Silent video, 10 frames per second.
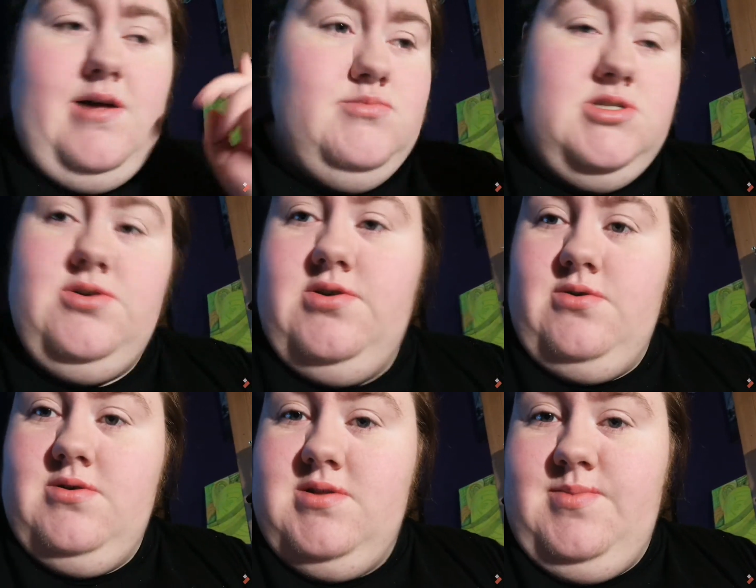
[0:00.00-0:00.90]
I'm just going
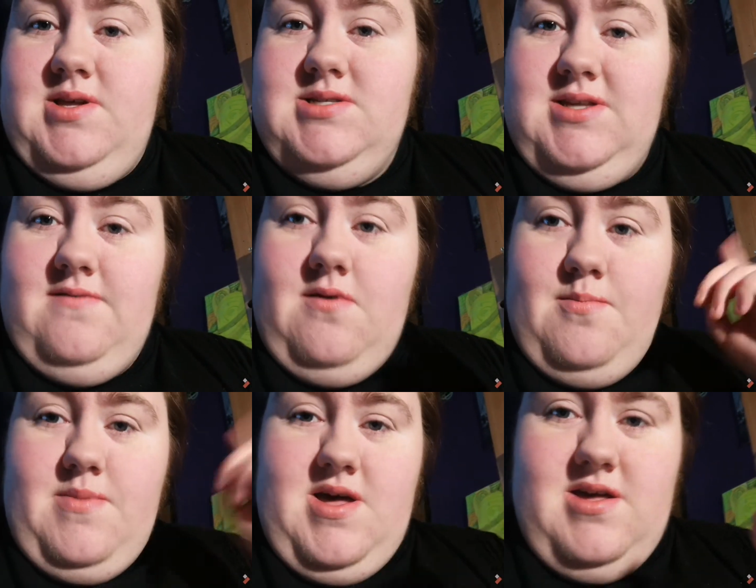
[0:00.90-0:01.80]
to go on the PC for
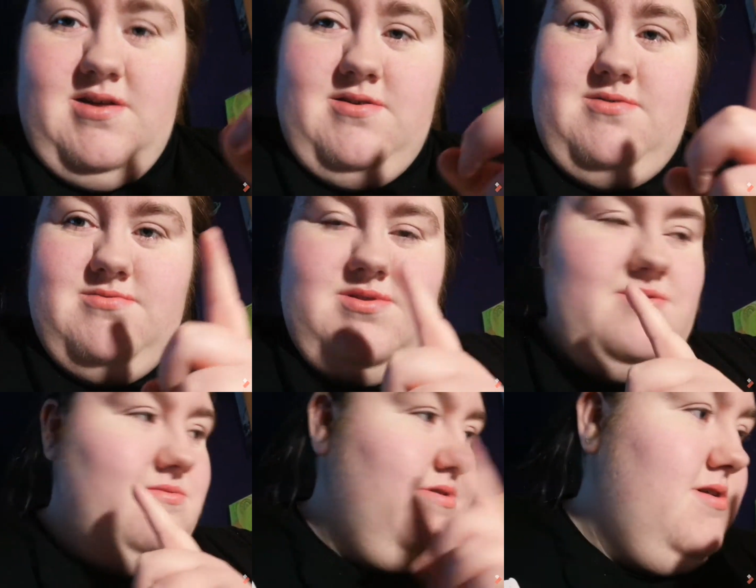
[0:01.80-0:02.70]
a bit, you know,
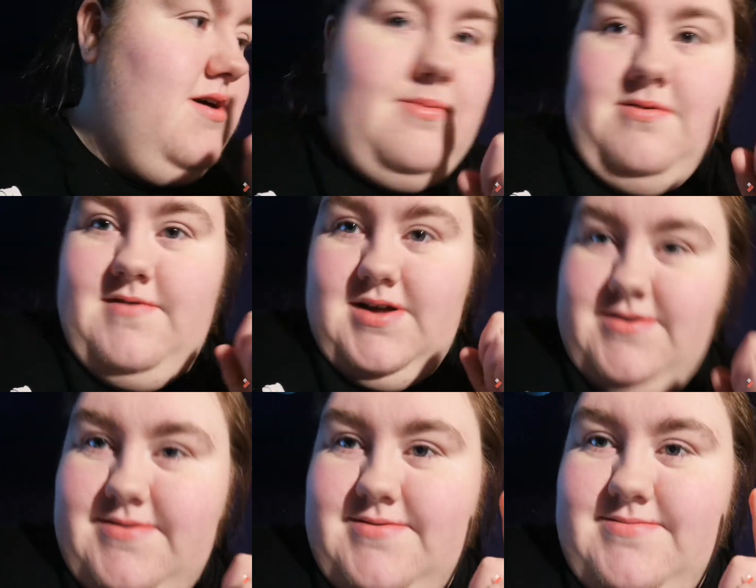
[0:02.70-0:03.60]
do a couple
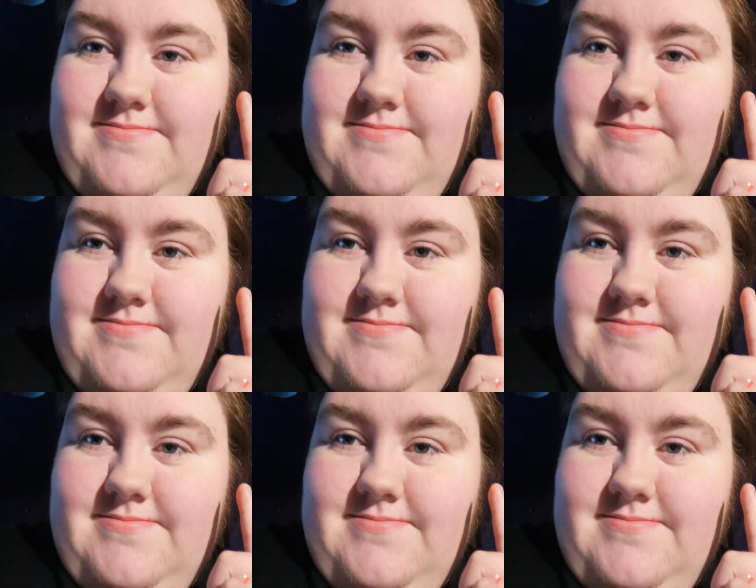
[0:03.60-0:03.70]
of